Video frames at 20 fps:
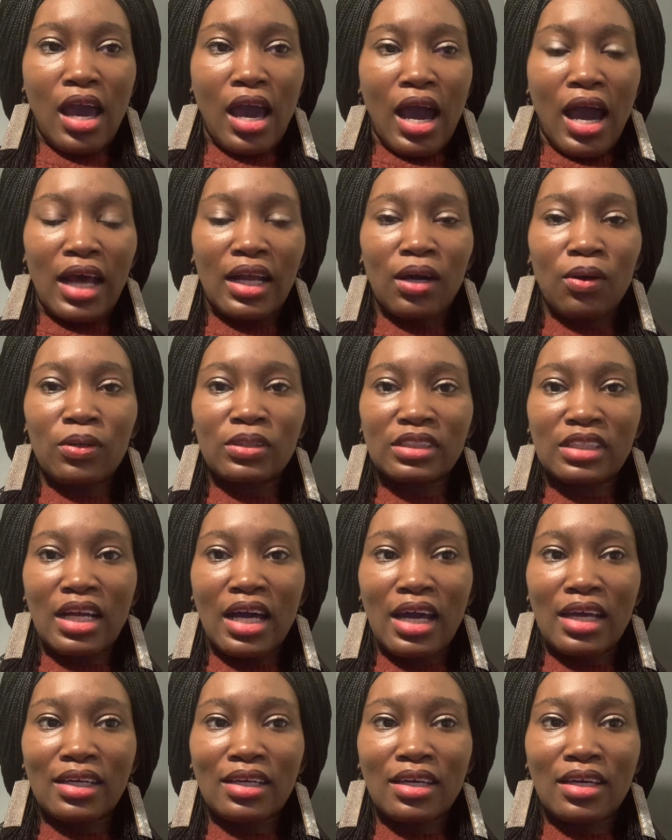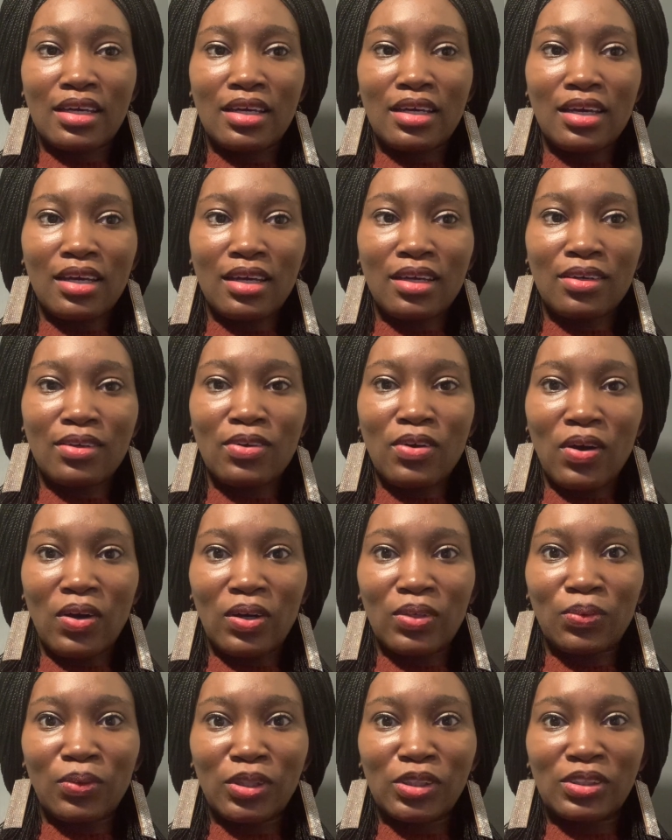And I was like, hey,
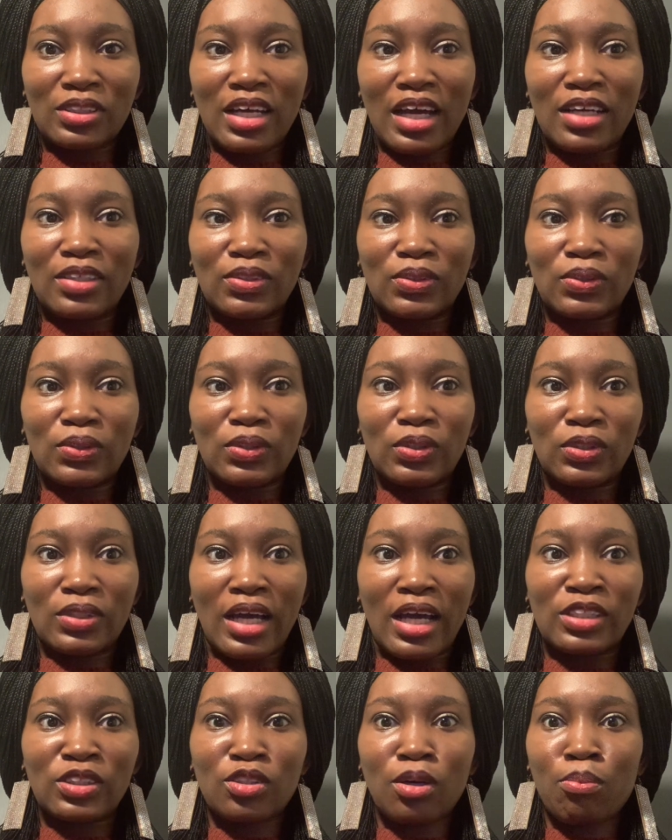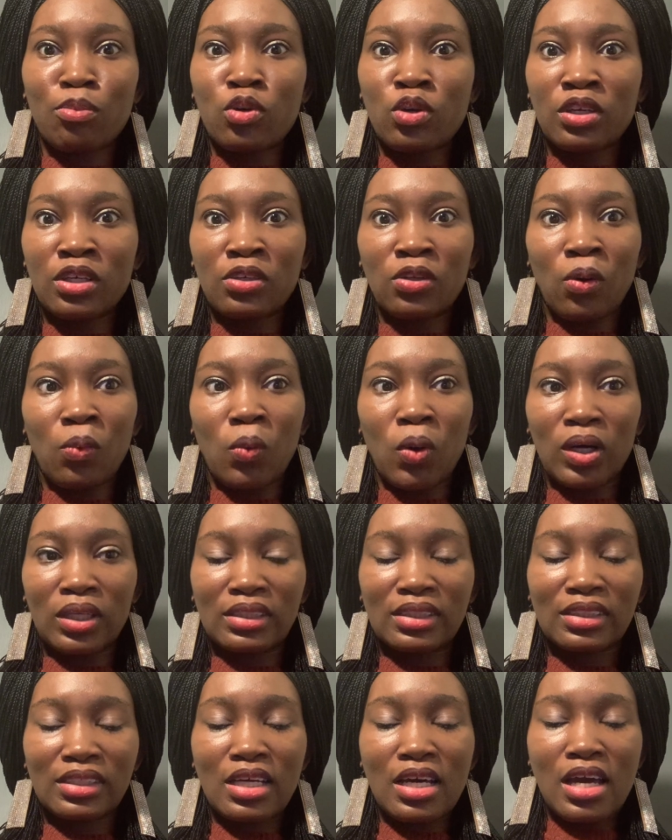God, what should I do? Should I stop cooking or what?
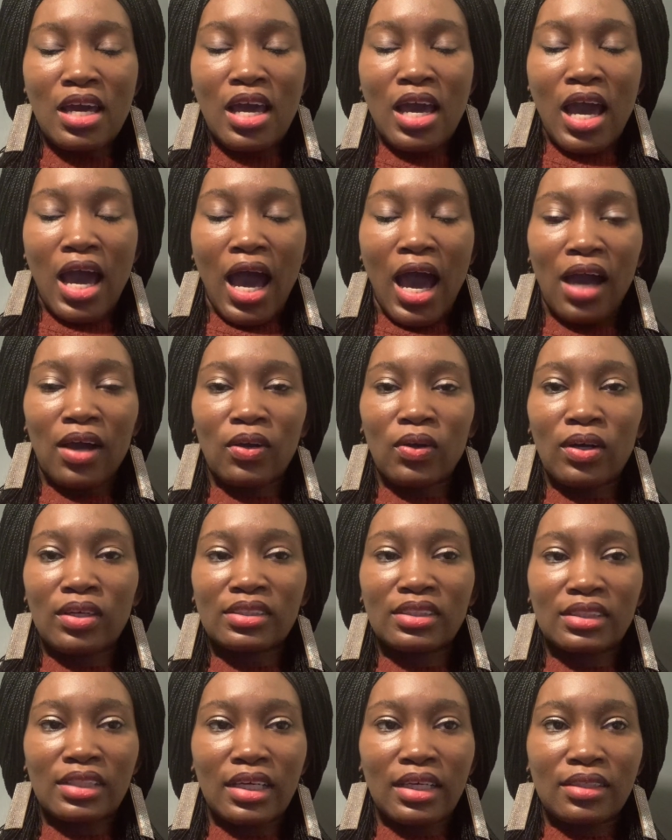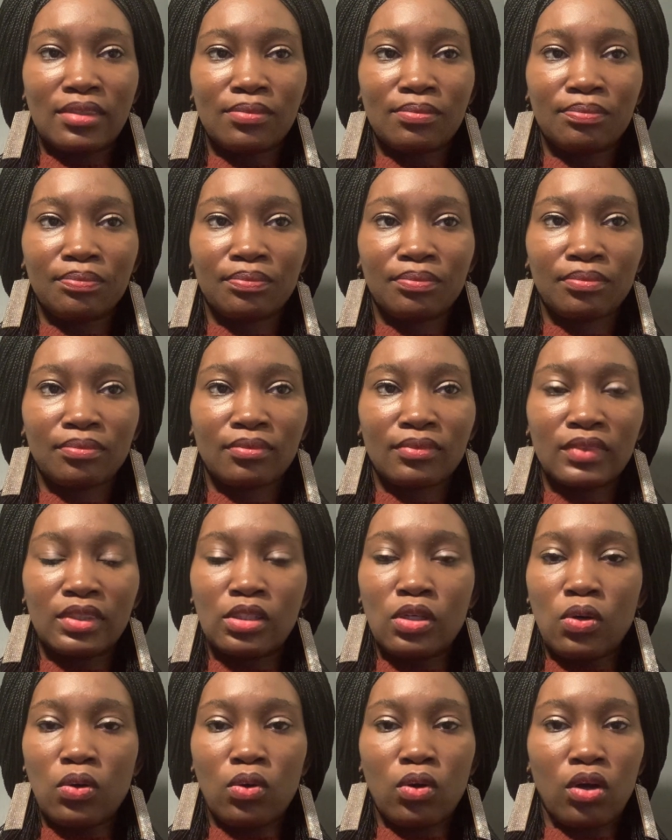And God said,
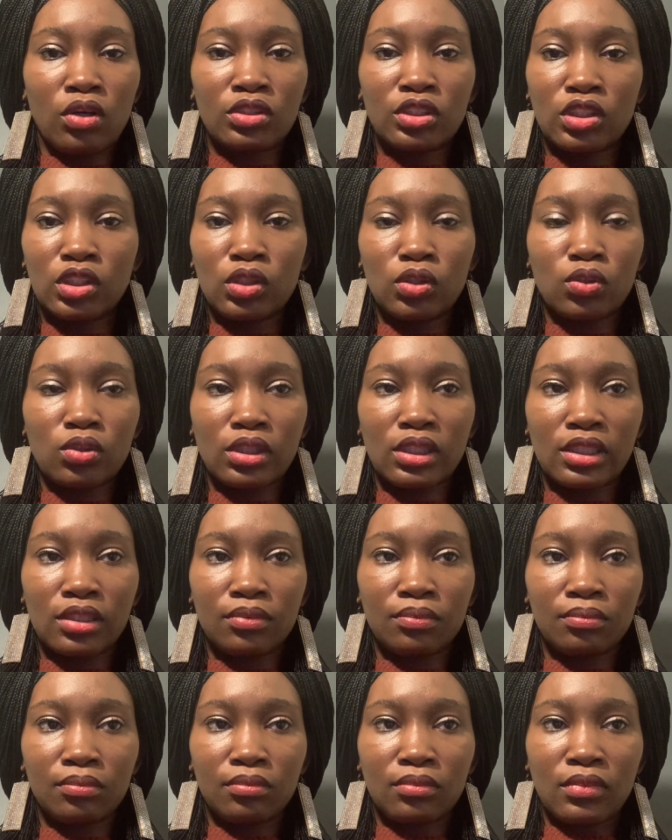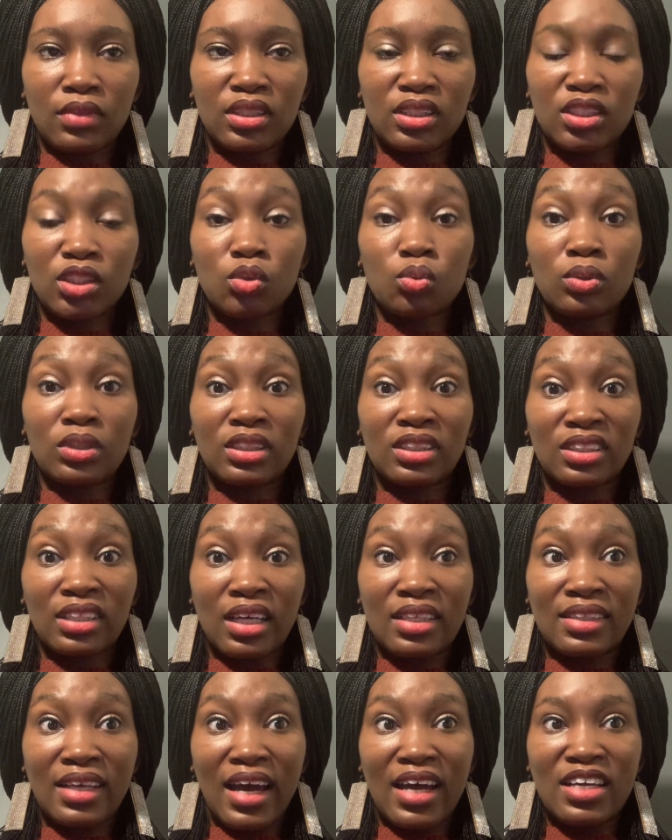no, continue cooking. This will
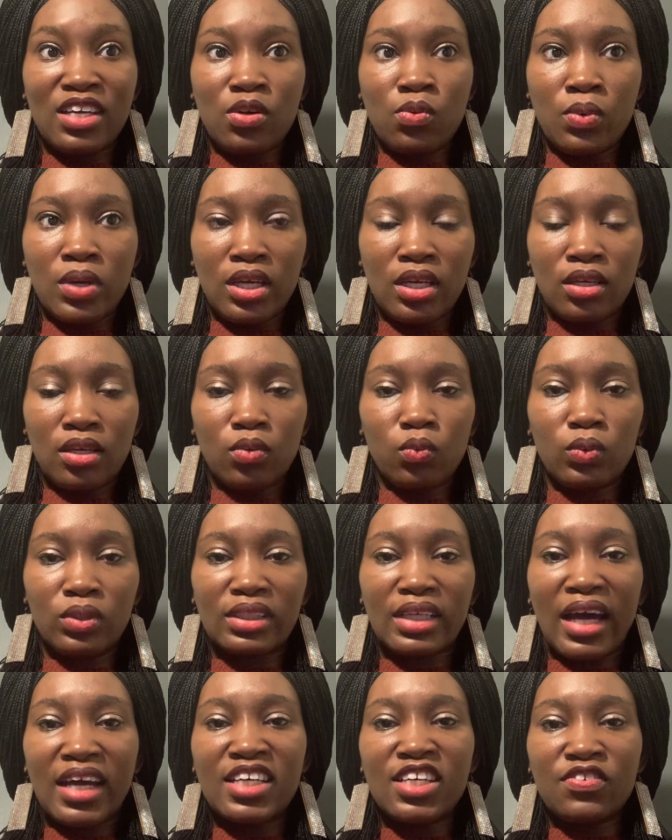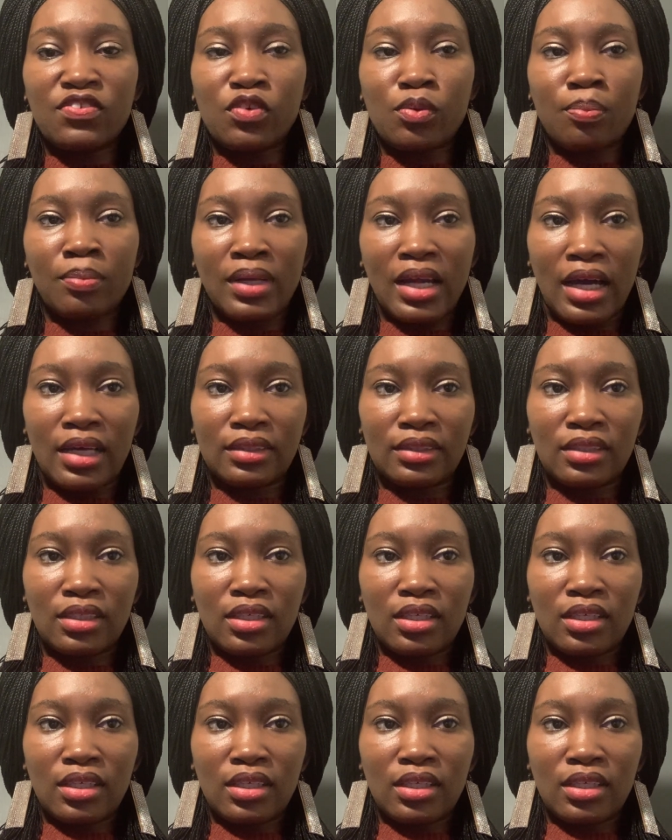send her away with her evil plan.